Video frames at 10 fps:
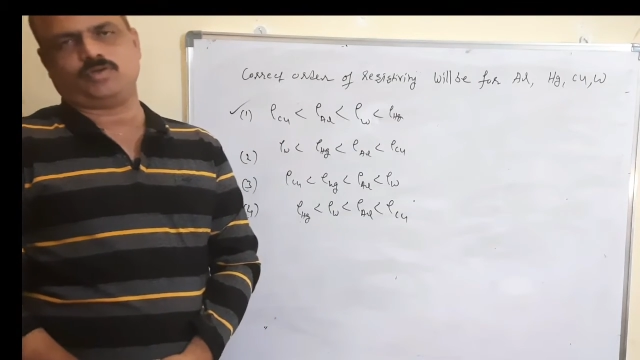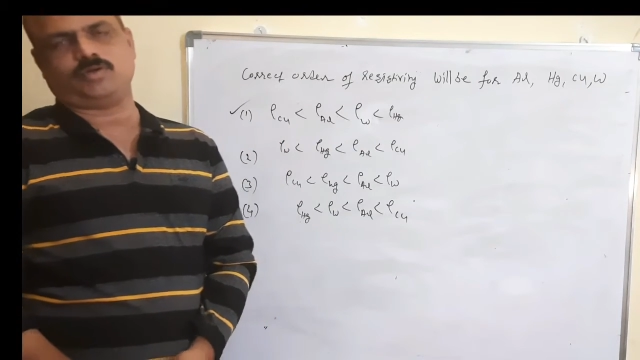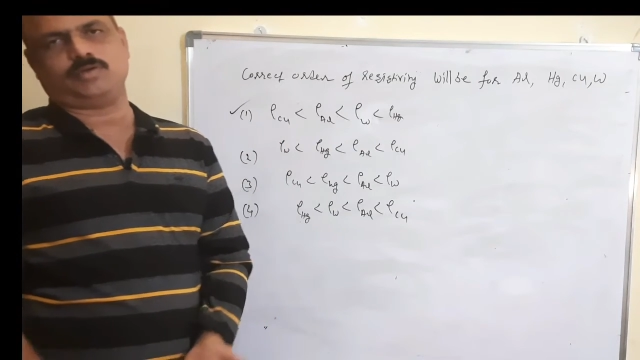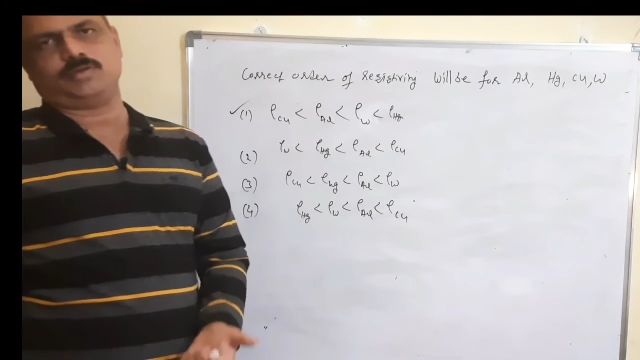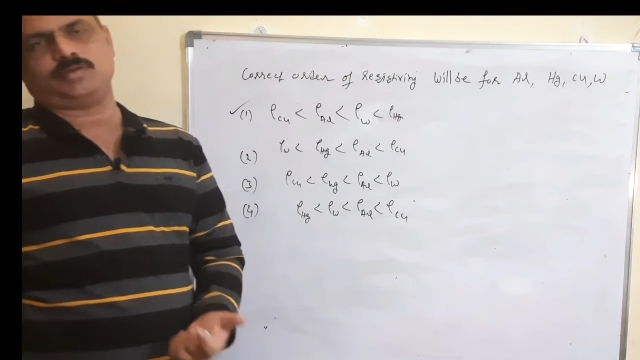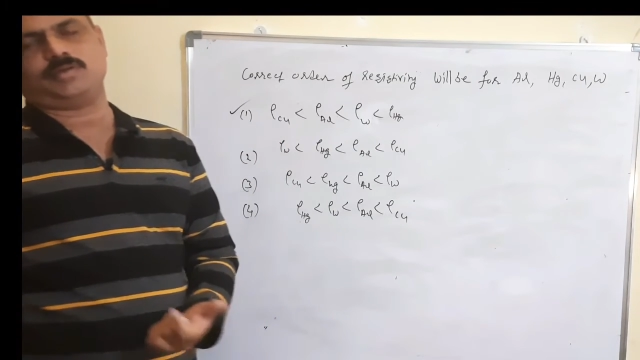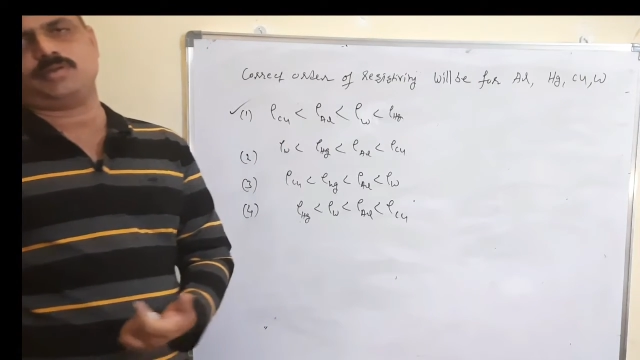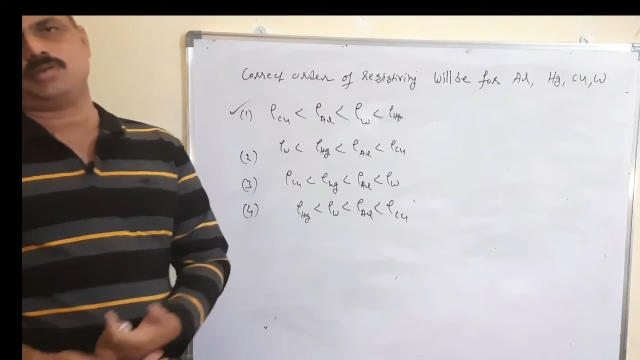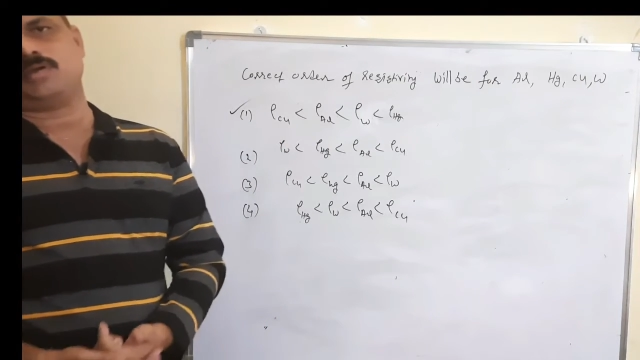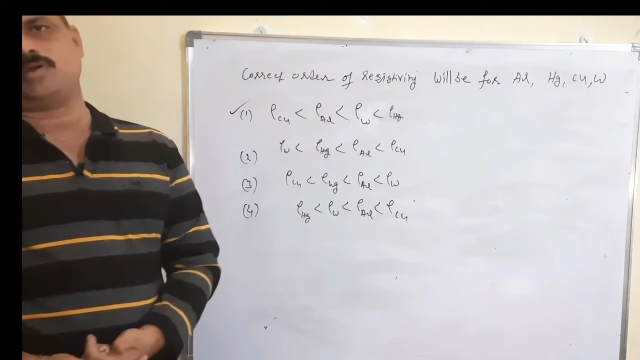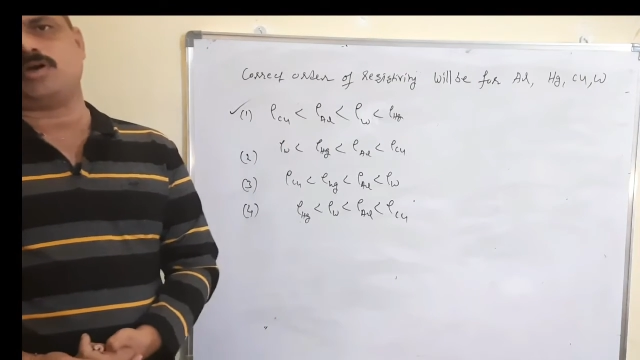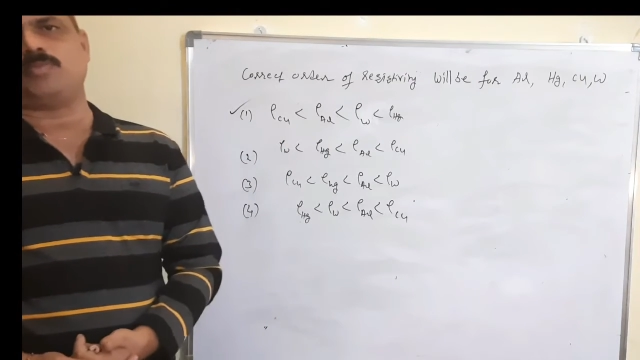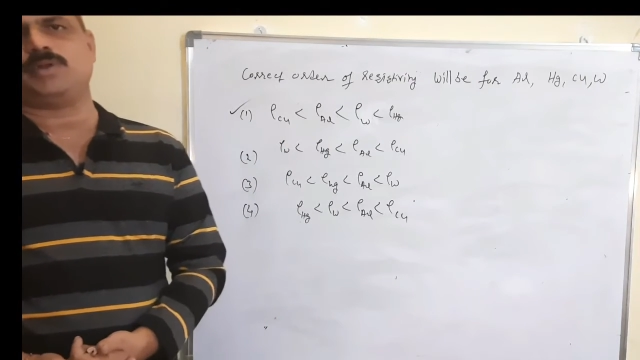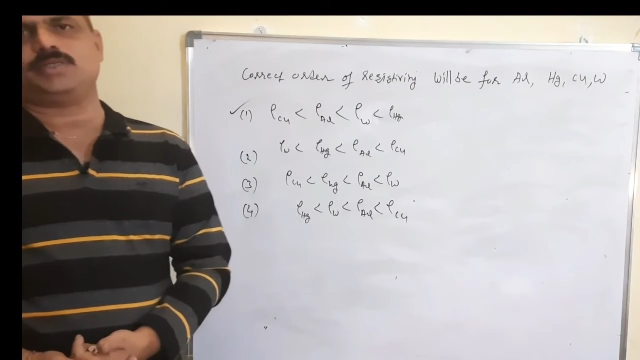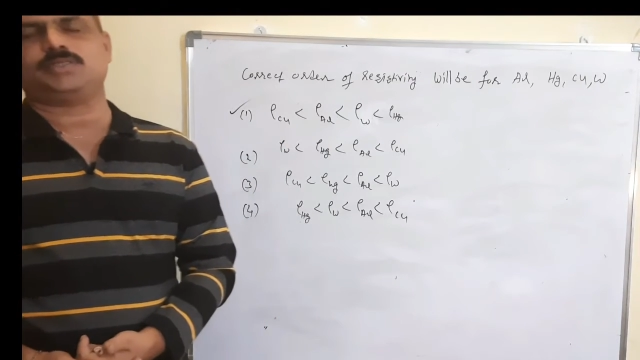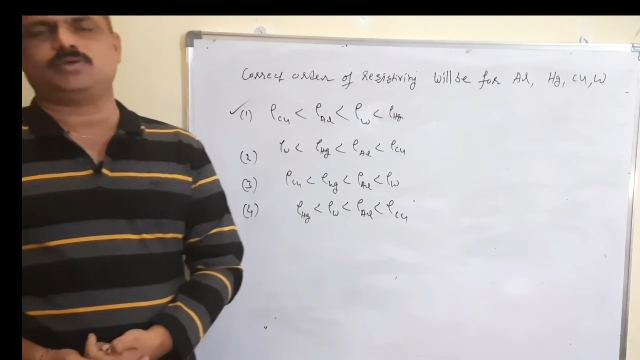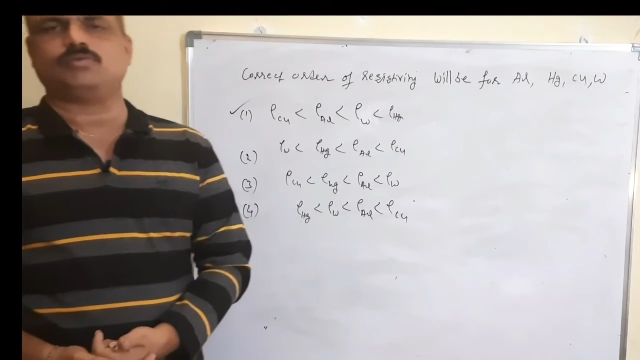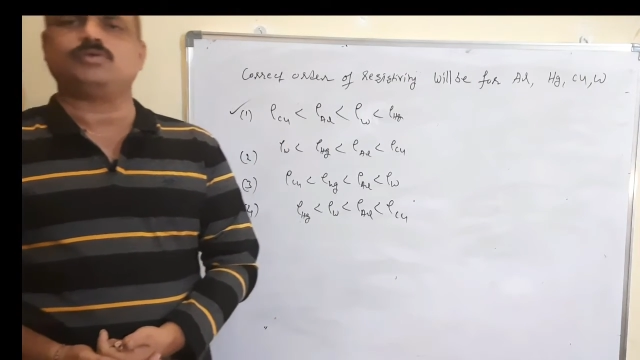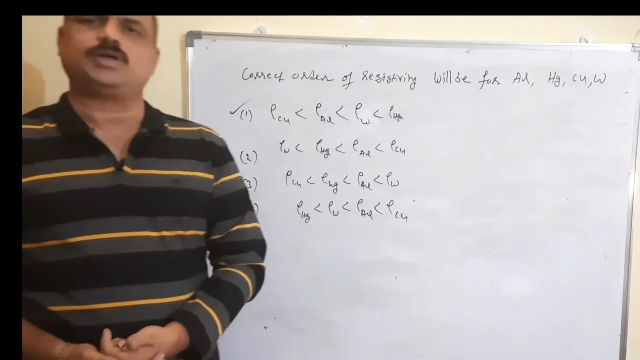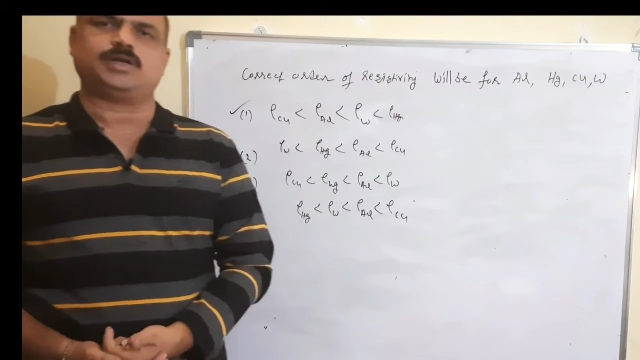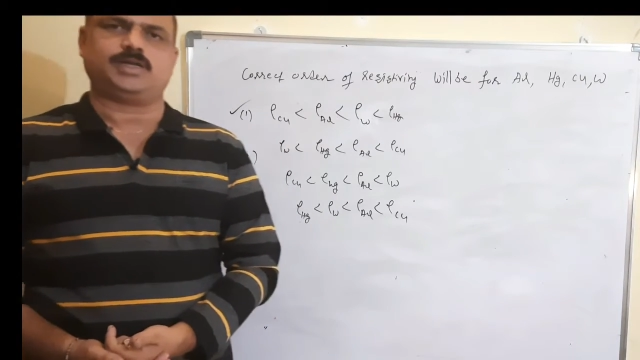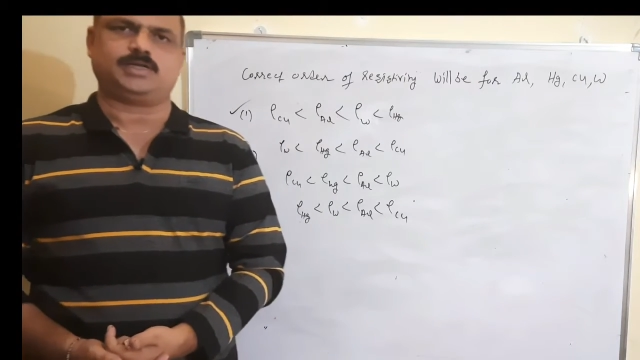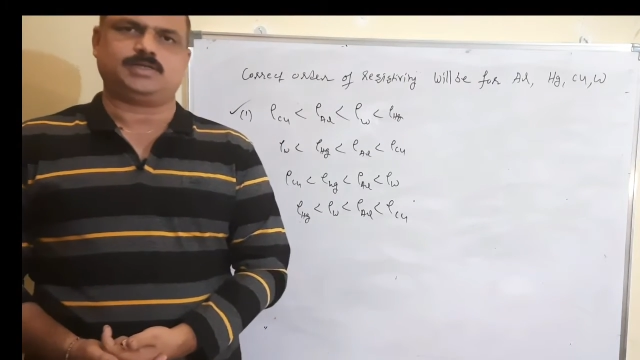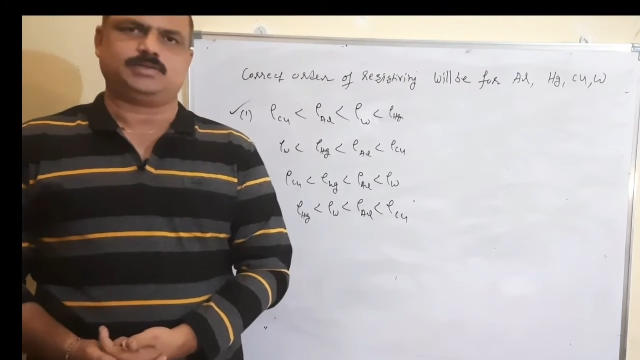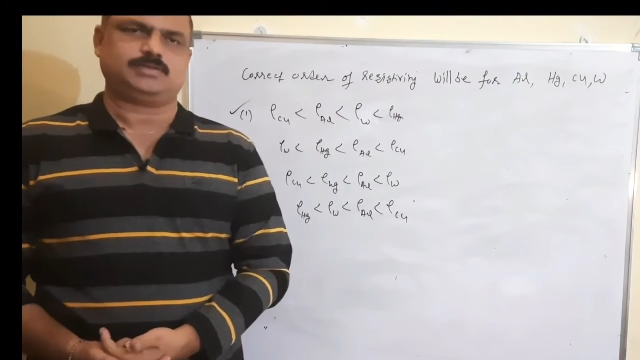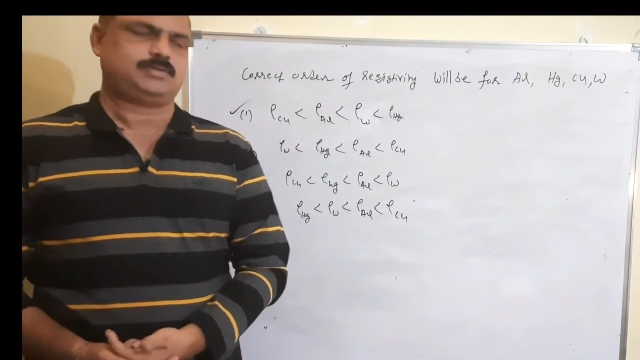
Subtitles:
know, copper is a good conductor.